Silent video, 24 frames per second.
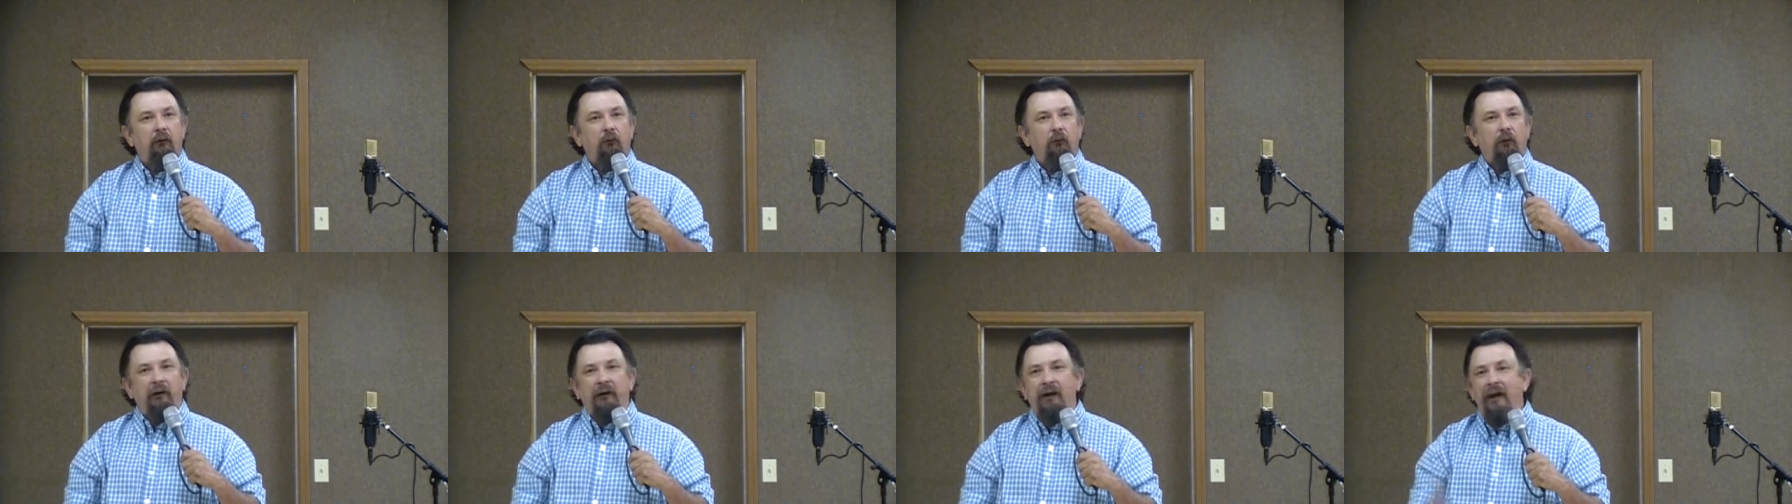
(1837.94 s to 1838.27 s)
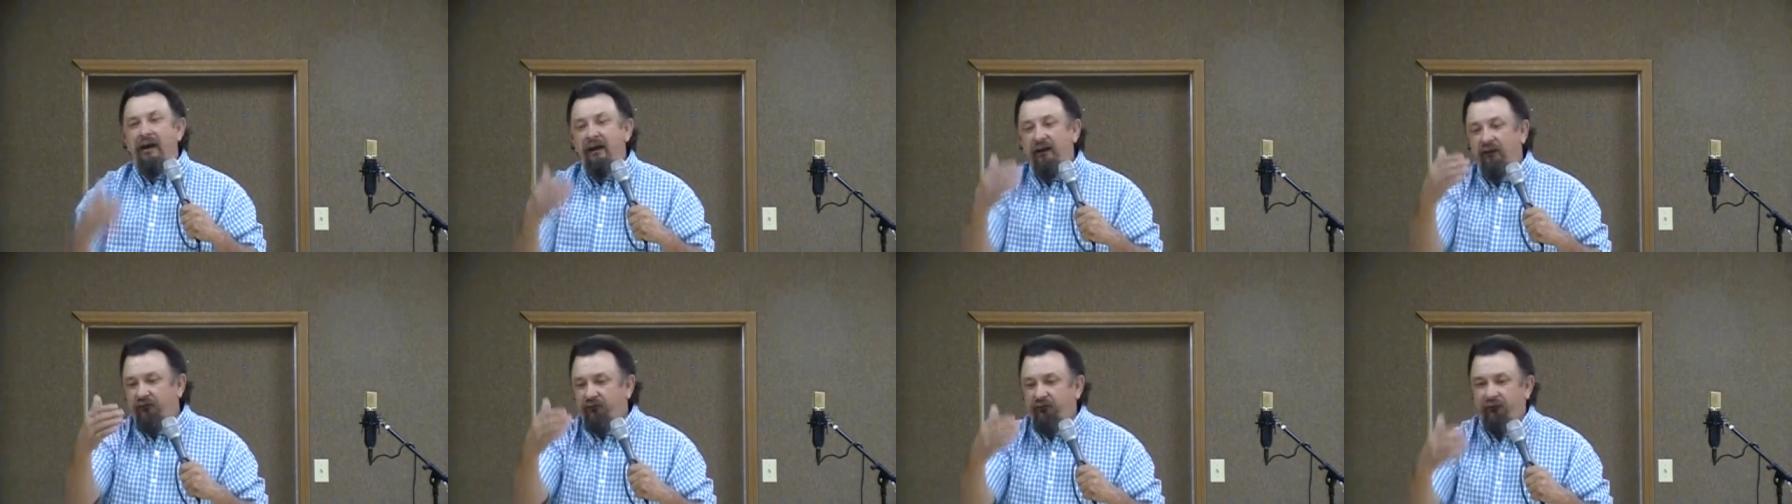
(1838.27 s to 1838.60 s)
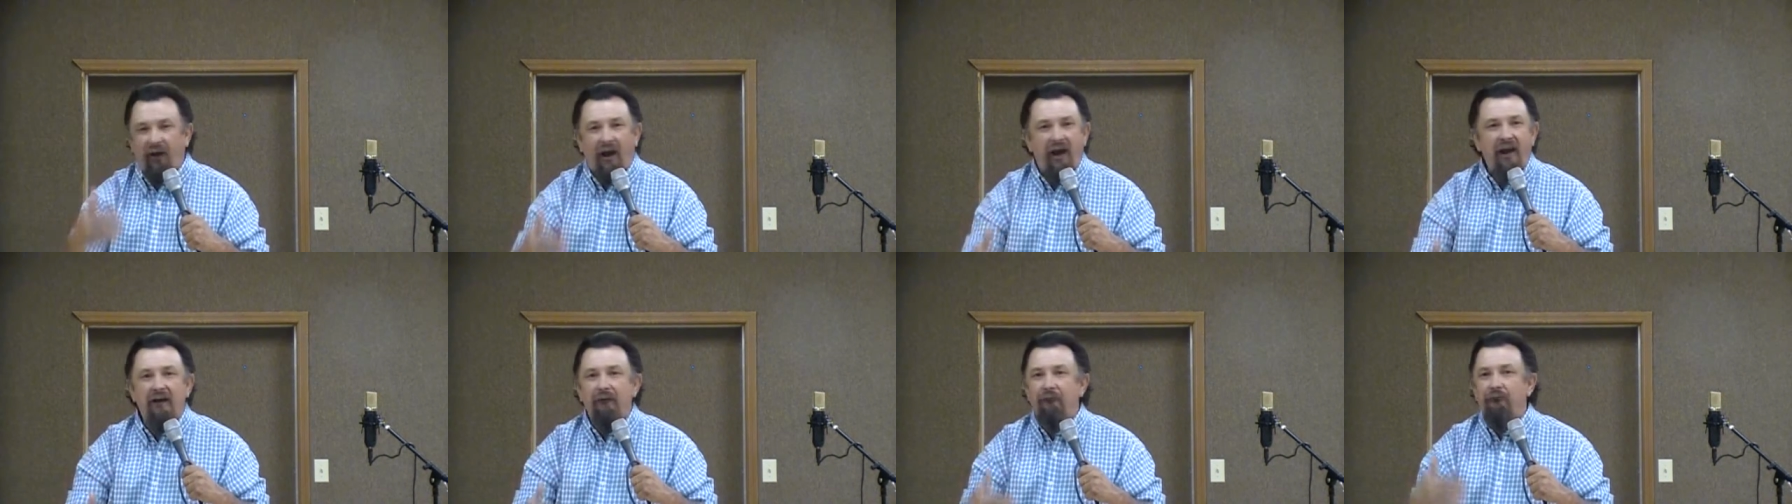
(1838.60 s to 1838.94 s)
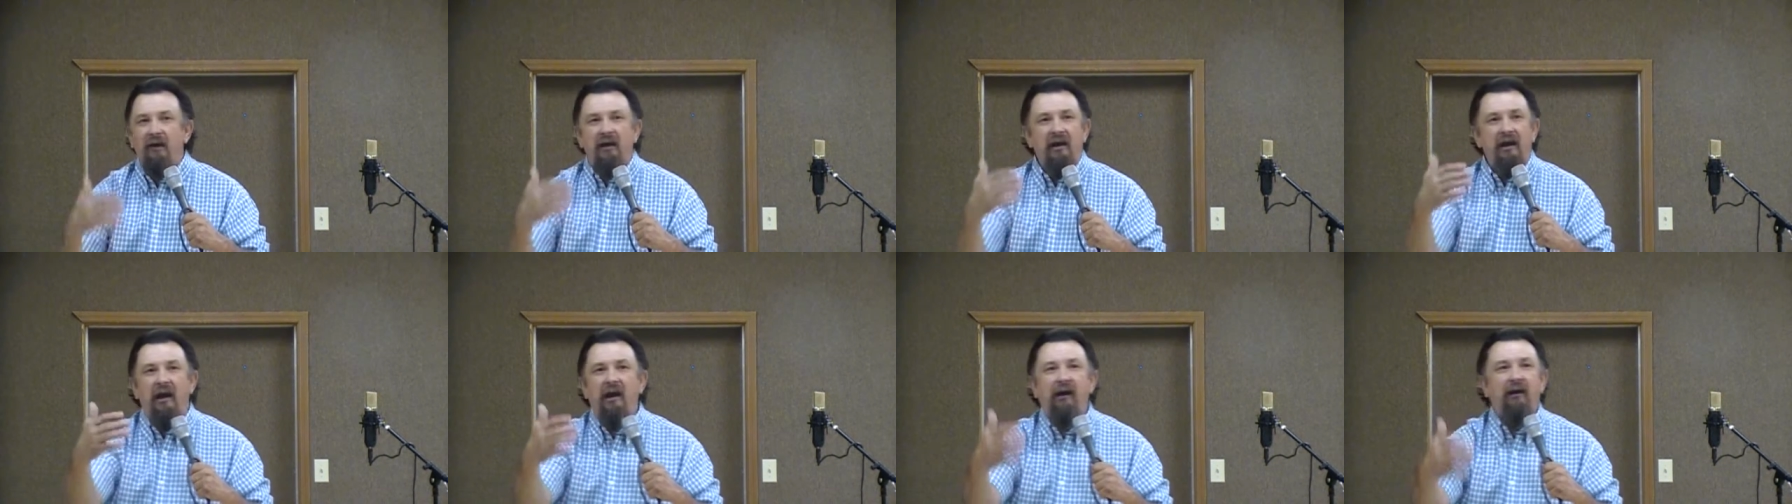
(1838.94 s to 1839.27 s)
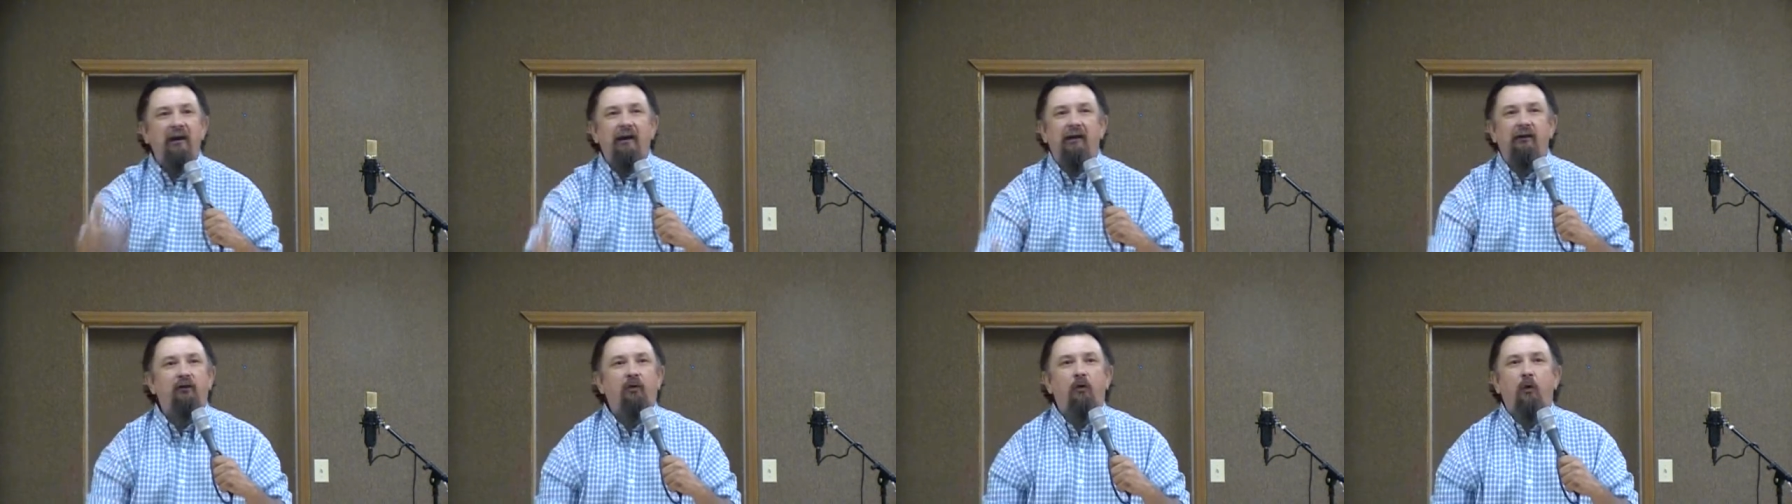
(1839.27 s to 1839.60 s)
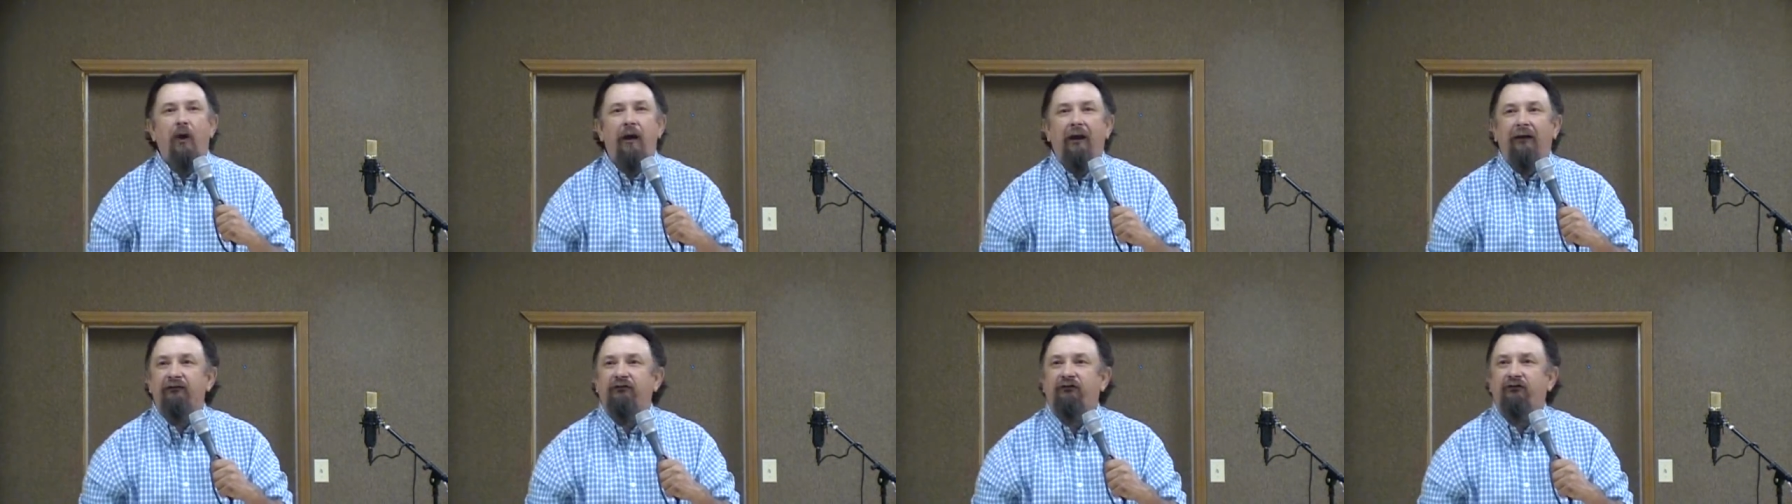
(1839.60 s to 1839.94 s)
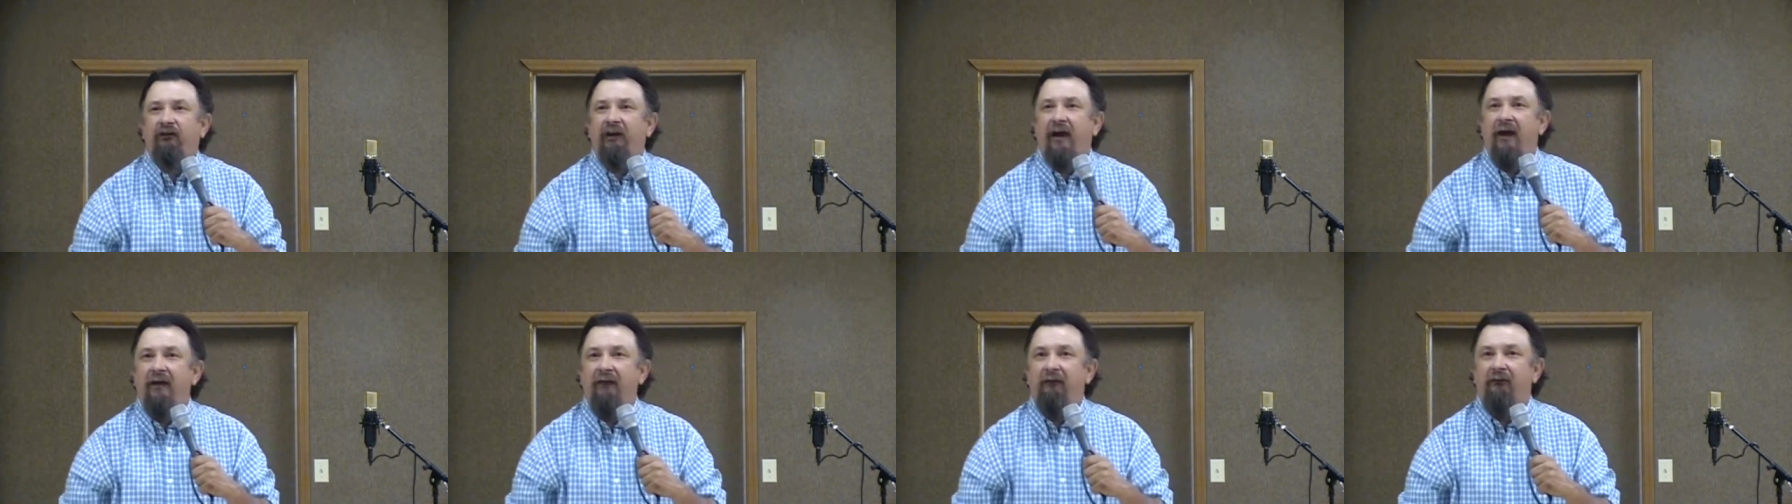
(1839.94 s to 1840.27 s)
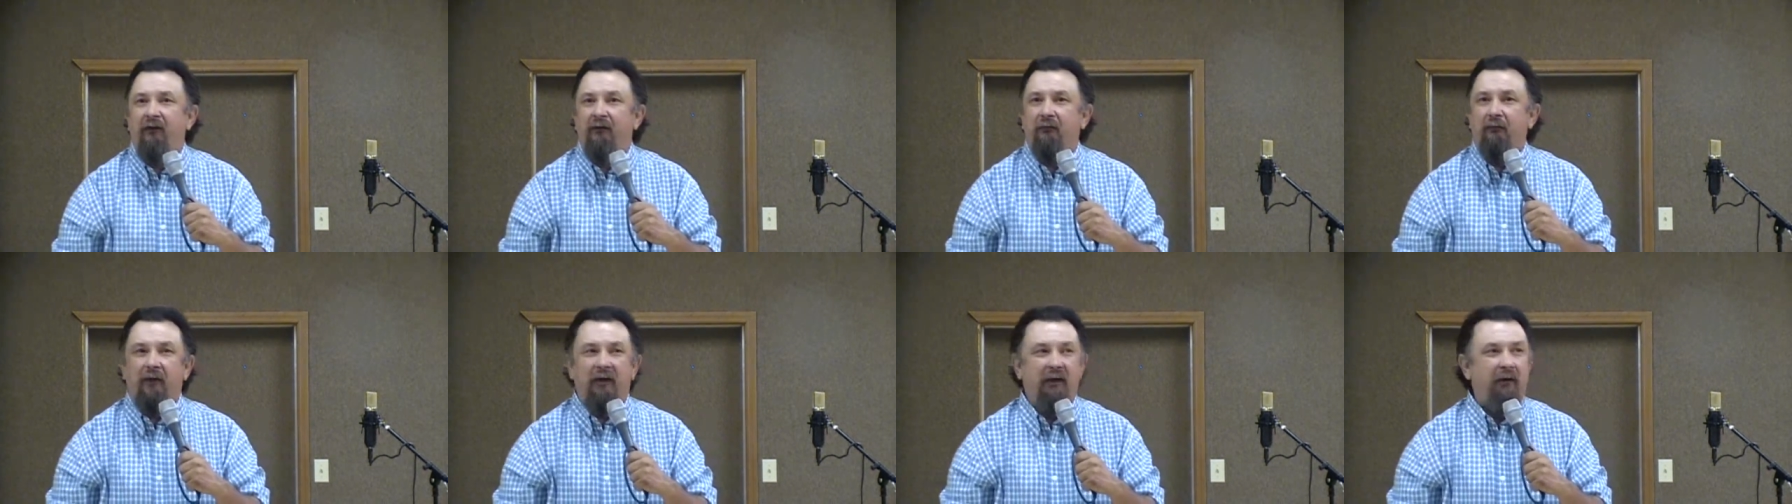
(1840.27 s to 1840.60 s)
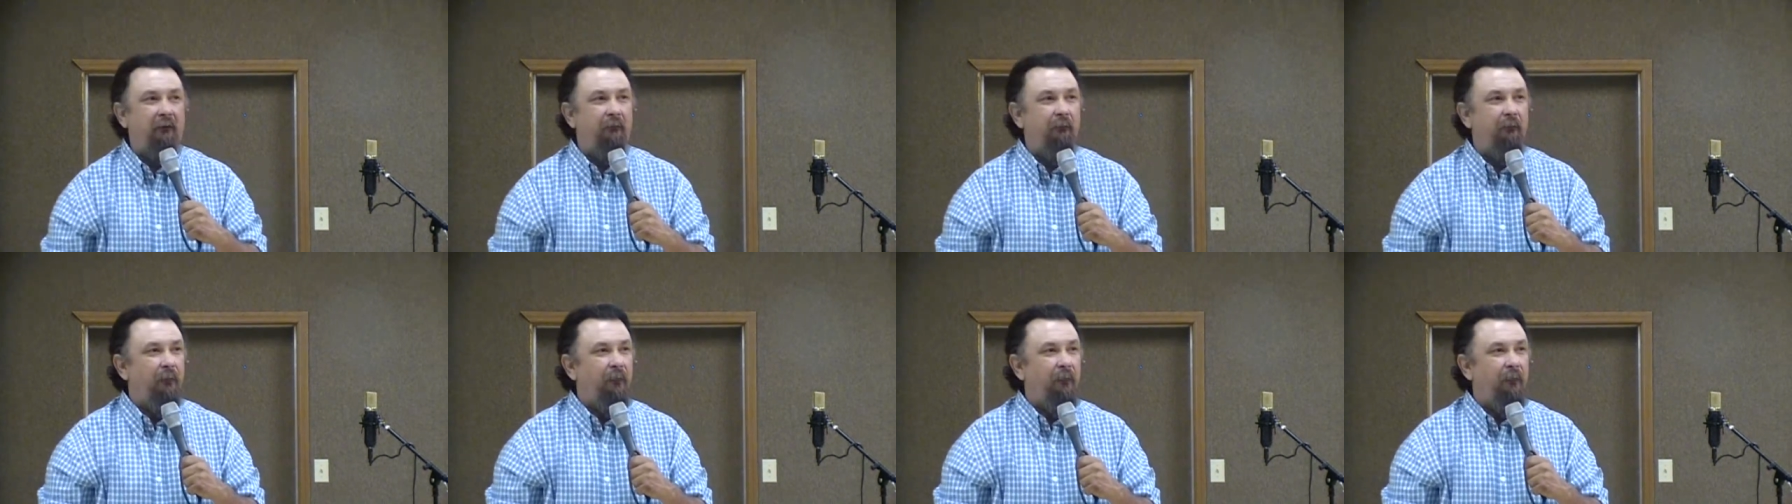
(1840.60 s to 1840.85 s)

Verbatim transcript: When he saved me, he didn't quit saving me.